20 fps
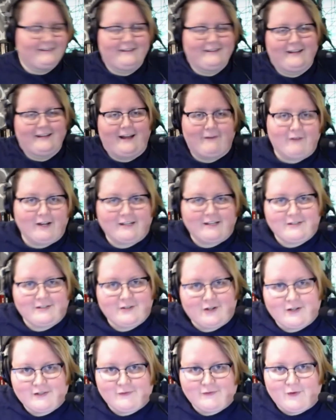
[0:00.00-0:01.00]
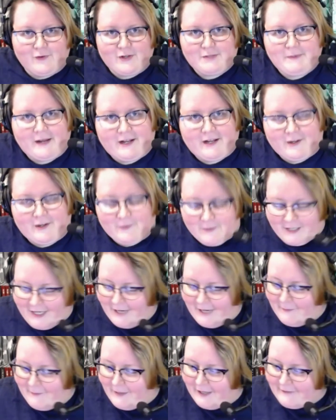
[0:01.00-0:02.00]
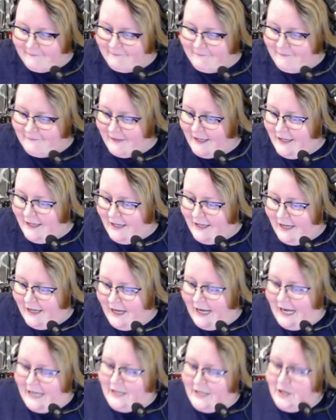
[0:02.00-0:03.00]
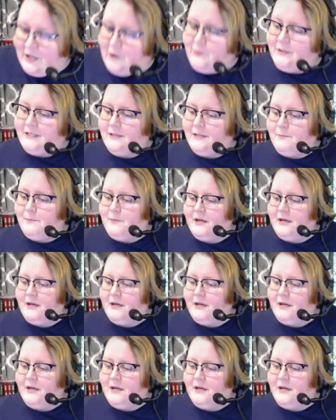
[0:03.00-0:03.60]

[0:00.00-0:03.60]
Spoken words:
forgot to turn his voice back on when he came back. I notice a picture